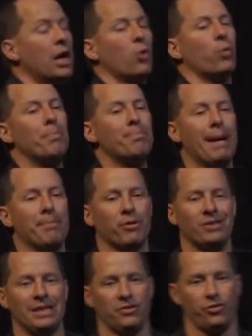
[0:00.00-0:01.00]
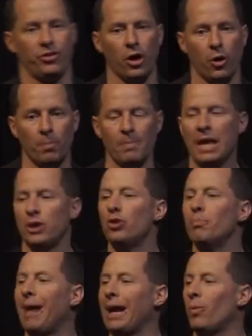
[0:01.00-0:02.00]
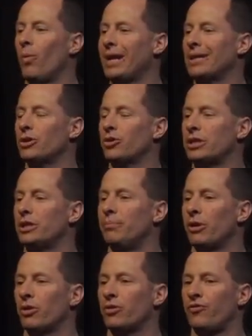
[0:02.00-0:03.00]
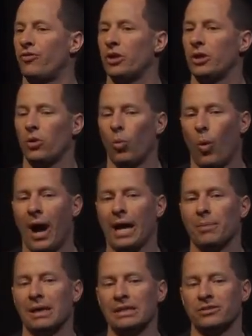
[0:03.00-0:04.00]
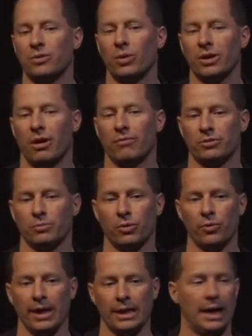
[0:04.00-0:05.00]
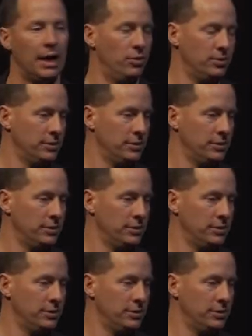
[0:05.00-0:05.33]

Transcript: Remember this, though. You might want to look in the mirror and think, why am I so uncomfortable right now?